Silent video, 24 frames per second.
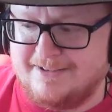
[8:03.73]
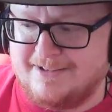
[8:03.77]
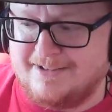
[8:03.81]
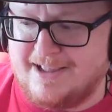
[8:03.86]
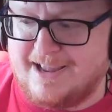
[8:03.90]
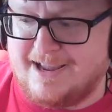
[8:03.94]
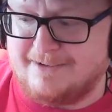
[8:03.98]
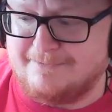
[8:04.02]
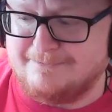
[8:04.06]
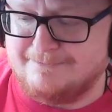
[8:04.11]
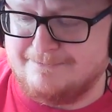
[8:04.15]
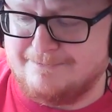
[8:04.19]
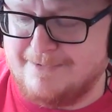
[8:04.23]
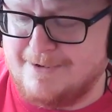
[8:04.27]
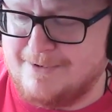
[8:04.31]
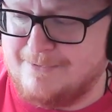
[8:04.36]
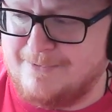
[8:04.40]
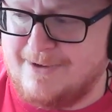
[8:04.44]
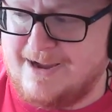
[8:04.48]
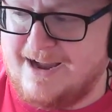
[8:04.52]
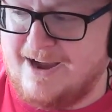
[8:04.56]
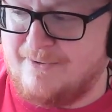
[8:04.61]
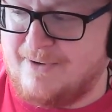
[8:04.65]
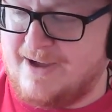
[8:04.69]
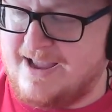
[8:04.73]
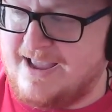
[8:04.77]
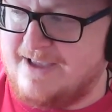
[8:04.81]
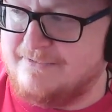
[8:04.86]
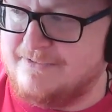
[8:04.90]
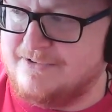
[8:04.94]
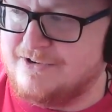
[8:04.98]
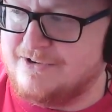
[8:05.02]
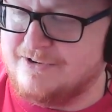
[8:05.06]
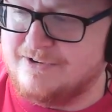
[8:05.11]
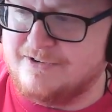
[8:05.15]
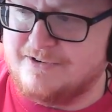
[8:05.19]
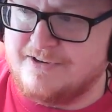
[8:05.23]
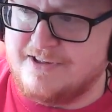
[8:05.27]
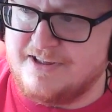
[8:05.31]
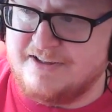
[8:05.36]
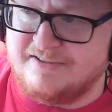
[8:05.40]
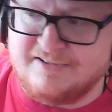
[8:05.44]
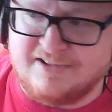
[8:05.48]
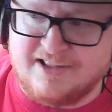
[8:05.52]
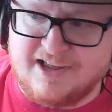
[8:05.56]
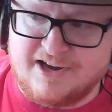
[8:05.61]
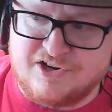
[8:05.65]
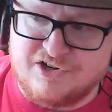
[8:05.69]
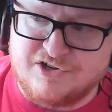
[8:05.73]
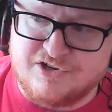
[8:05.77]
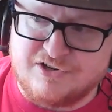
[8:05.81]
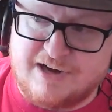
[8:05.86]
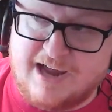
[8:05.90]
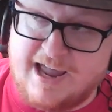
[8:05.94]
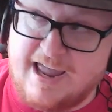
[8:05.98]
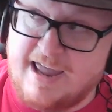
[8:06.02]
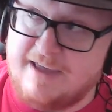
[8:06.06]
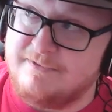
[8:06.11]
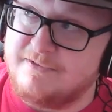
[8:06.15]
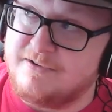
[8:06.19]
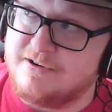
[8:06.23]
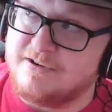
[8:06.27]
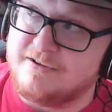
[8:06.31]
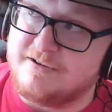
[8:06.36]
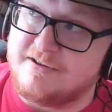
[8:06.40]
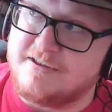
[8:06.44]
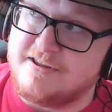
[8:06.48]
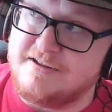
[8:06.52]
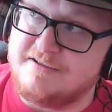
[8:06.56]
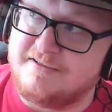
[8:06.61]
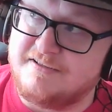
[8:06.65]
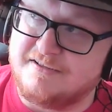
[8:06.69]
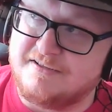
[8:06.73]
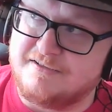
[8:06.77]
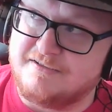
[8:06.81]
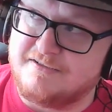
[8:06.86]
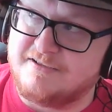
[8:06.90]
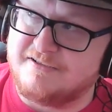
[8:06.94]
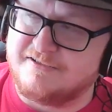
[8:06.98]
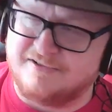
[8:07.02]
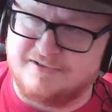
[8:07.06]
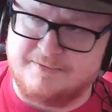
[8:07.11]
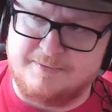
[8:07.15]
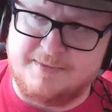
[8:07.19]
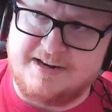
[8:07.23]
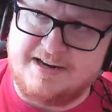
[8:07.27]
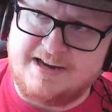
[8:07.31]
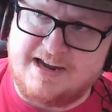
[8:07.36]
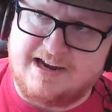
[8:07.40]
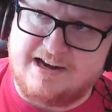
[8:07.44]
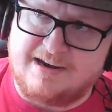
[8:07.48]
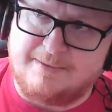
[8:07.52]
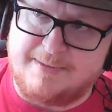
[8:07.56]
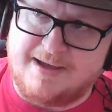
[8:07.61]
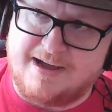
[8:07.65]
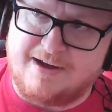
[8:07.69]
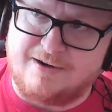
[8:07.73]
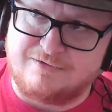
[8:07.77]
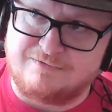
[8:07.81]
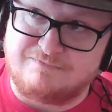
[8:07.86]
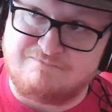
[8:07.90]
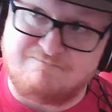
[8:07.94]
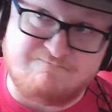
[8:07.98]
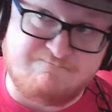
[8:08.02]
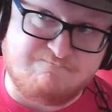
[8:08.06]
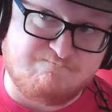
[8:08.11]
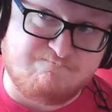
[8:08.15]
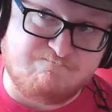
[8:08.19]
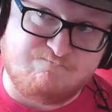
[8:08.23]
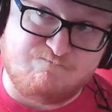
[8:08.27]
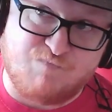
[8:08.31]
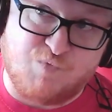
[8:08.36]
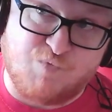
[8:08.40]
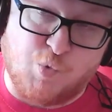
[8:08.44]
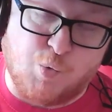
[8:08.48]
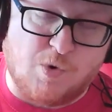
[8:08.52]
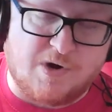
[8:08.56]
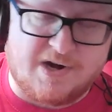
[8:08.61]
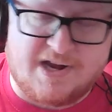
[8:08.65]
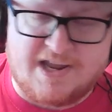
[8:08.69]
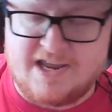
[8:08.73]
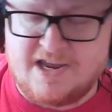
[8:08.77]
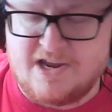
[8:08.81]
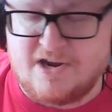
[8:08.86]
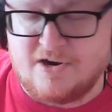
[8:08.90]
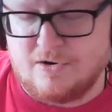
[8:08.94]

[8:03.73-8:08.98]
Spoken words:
It's like, wow, I haven't heard this lecture. I haven't heard this sermon in about 20